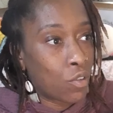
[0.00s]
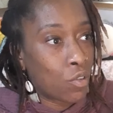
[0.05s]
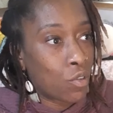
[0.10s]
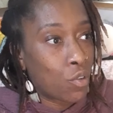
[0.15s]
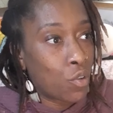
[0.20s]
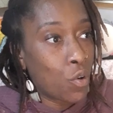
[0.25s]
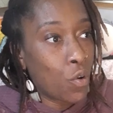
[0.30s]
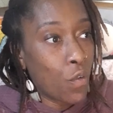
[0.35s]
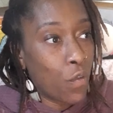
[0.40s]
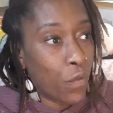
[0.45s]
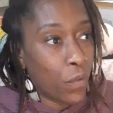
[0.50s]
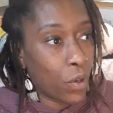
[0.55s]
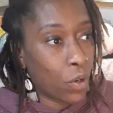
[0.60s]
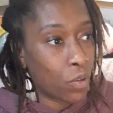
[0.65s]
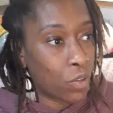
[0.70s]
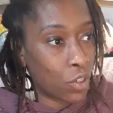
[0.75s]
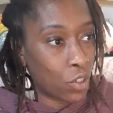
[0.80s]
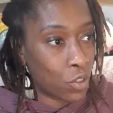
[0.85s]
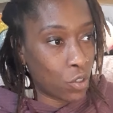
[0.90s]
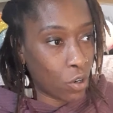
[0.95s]
you feel
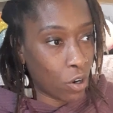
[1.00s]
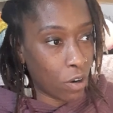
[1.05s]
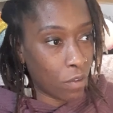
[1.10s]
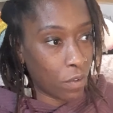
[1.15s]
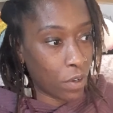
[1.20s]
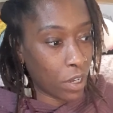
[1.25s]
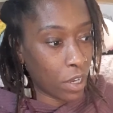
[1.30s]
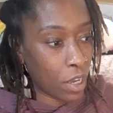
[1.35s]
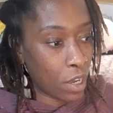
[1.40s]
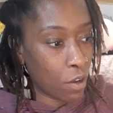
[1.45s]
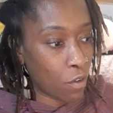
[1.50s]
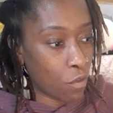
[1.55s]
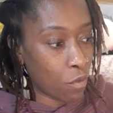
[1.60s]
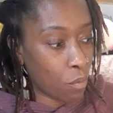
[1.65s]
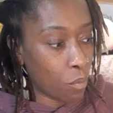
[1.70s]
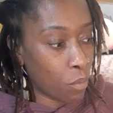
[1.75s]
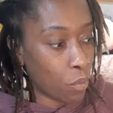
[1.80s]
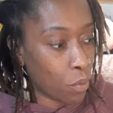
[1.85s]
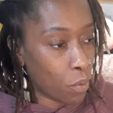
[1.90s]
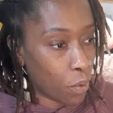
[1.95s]
deserving of
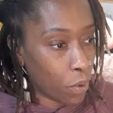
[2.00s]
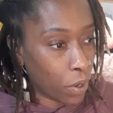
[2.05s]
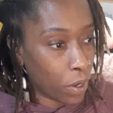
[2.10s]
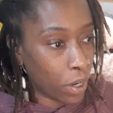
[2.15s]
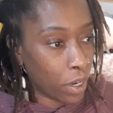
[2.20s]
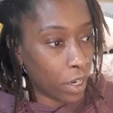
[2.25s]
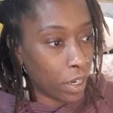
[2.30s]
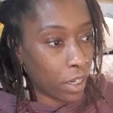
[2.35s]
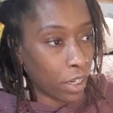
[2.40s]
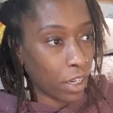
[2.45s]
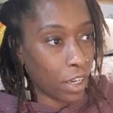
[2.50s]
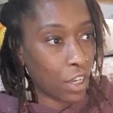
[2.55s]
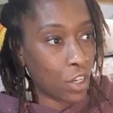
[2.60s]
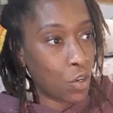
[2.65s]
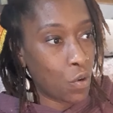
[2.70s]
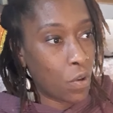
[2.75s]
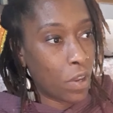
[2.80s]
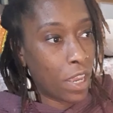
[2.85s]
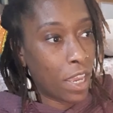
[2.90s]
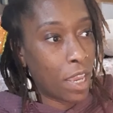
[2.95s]
more and
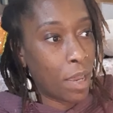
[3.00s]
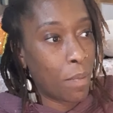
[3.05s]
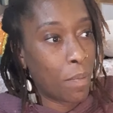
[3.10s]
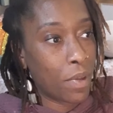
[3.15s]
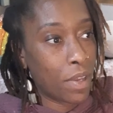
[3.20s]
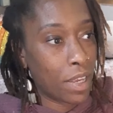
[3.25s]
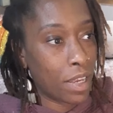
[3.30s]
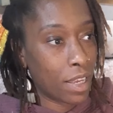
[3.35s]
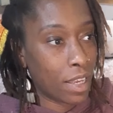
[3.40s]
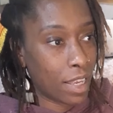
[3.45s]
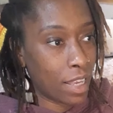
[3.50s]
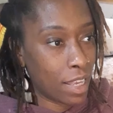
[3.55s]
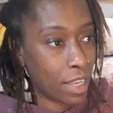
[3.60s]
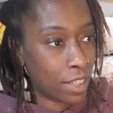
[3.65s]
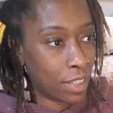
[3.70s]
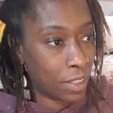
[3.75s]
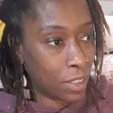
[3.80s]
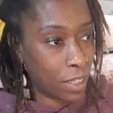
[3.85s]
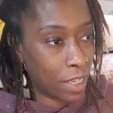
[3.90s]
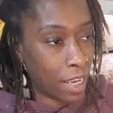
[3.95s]
you keep
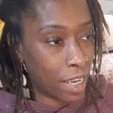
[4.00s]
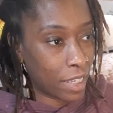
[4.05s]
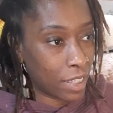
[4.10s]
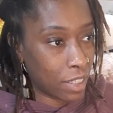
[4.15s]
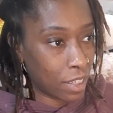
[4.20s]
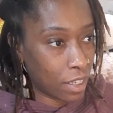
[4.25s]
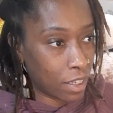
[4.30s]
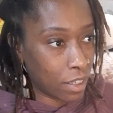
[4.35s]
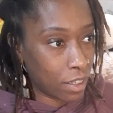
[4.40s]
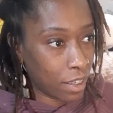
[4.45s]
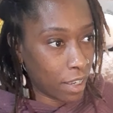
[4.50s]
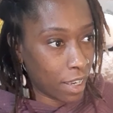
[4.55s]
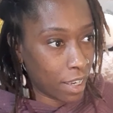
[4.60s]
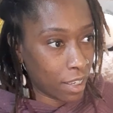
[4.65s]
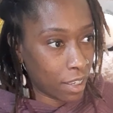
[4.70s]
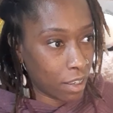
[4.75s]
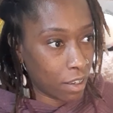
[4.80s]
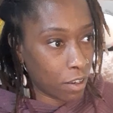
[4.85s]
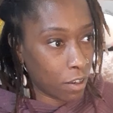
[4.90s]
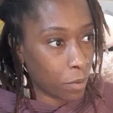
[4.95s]
ex ex uh, ex
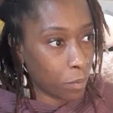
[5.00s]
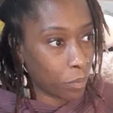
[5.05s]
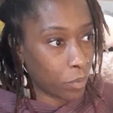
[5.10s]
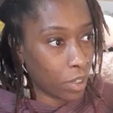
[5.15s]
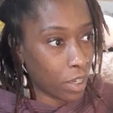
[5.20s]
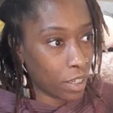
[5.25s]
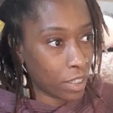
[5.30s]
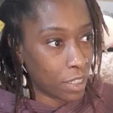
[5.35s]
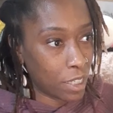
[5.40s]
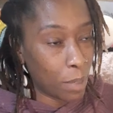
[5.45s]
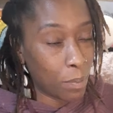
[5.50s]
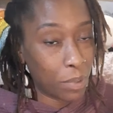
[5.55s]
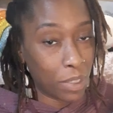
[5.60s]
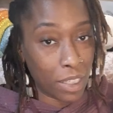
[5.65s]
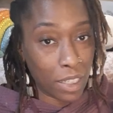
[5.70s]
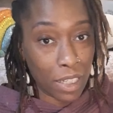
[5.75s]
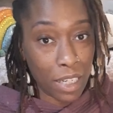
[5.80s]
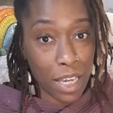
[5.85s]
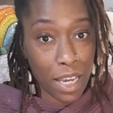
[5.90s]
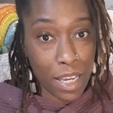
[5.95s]
um,
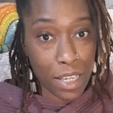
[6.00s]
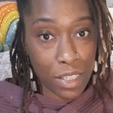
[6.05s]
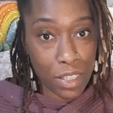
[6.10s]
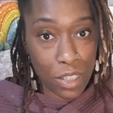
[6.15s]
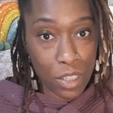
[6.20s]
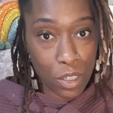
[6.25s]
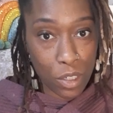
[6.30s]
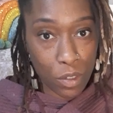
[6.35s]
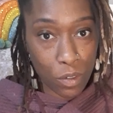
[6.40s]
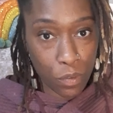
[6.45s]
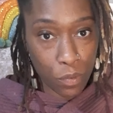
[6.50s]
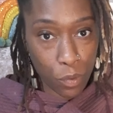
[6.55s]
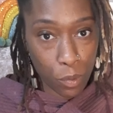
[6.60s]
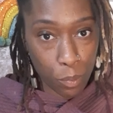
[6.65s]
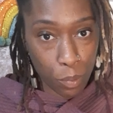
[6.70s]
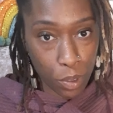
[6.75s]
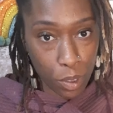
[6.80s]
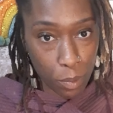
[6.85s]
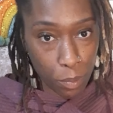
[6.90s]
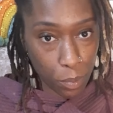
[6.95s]
accepting less from
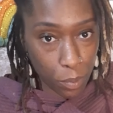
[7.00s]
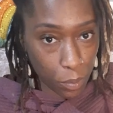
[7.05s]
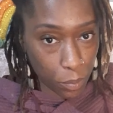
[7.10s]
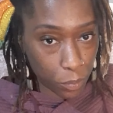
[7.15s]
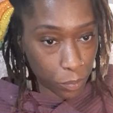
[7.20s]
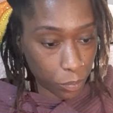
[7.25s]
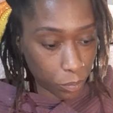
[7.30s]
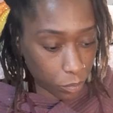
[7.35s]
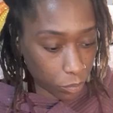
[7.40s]
people.